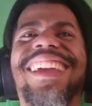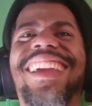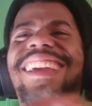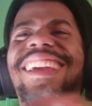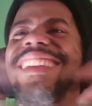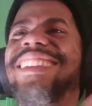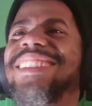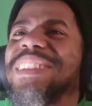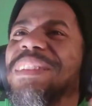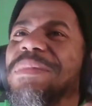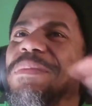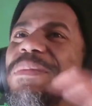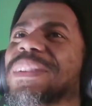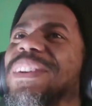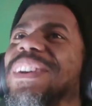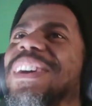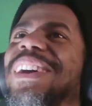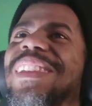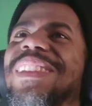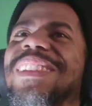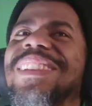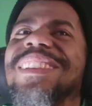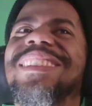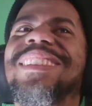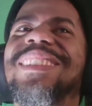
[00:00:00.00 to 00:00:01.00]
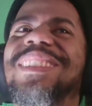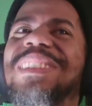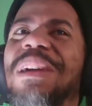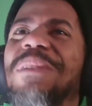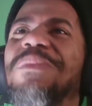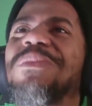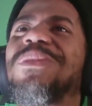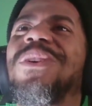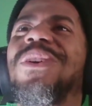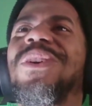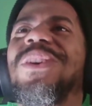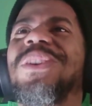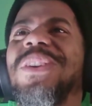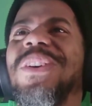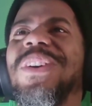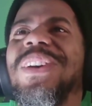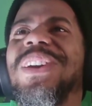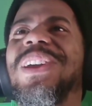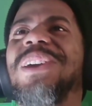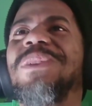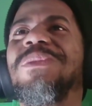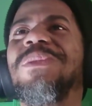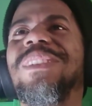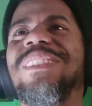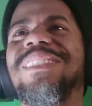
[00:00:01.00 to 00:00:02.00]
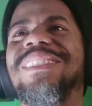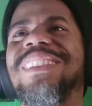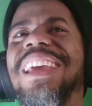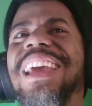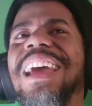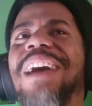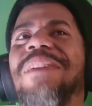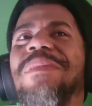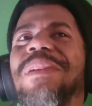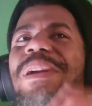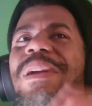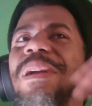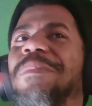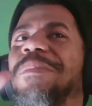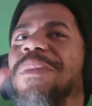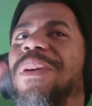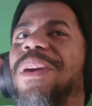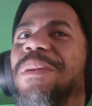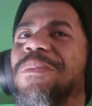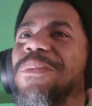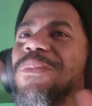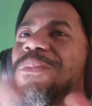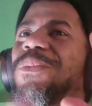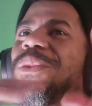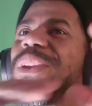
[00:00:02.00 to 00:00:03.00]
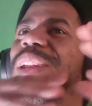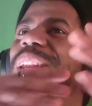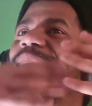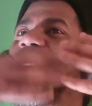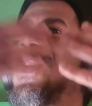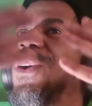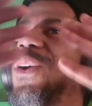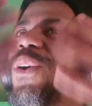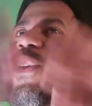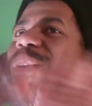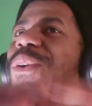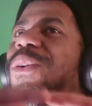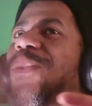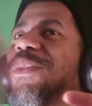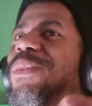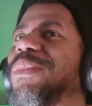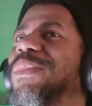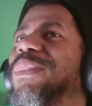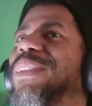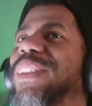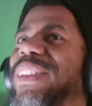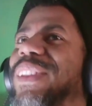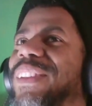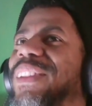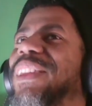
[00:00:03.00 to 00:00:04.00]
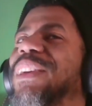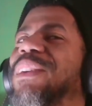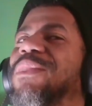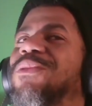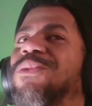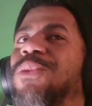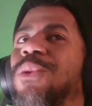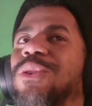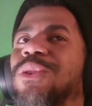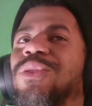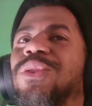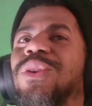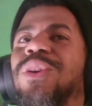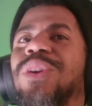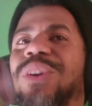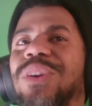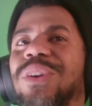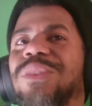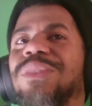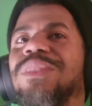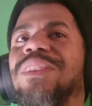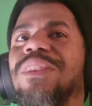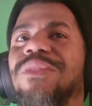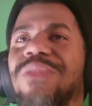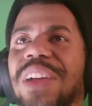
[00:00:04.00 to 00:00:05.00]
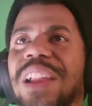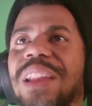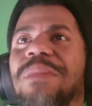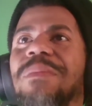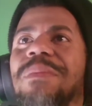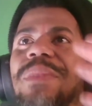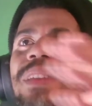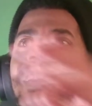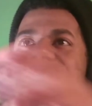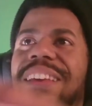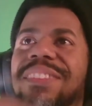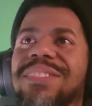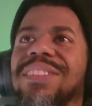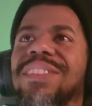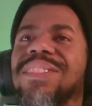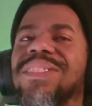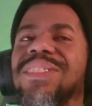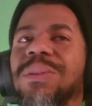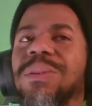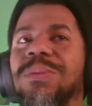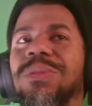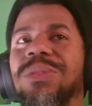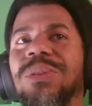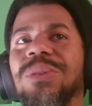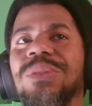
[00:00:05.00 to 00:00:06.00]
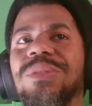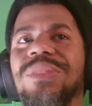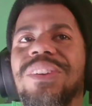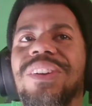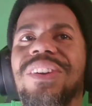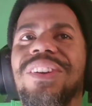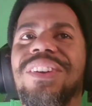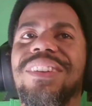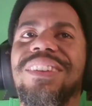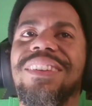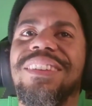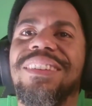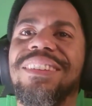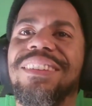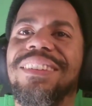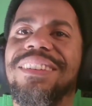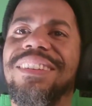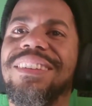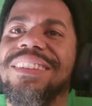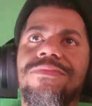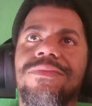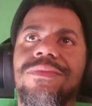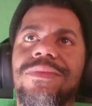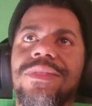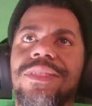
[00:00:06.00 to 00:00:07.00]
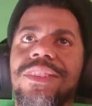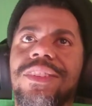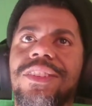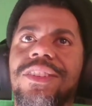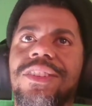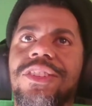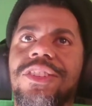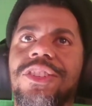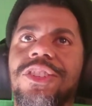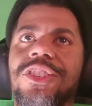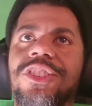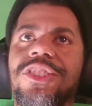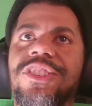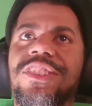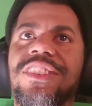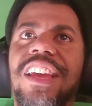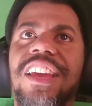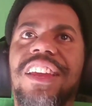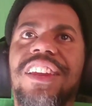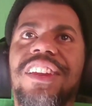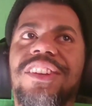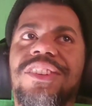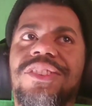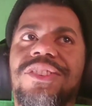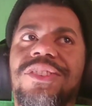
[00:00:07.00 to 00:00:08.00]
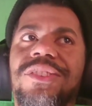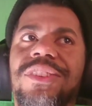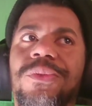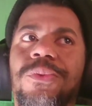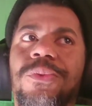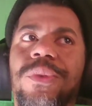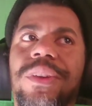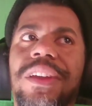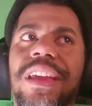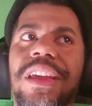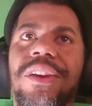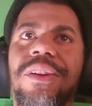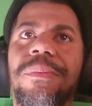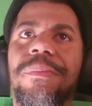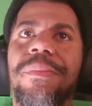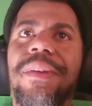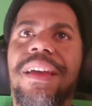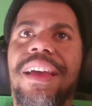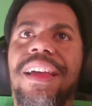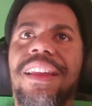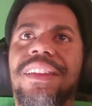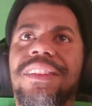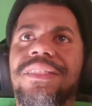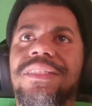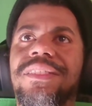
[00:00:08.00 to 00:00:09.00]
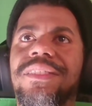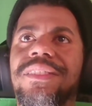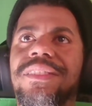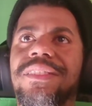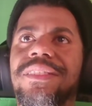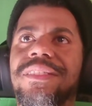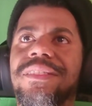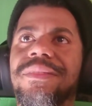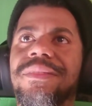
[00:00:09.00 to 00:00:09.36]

some good stuff going on here with Sam. Like, I'm really looking forward to her development as the series goes on. She's gotta regain her balance.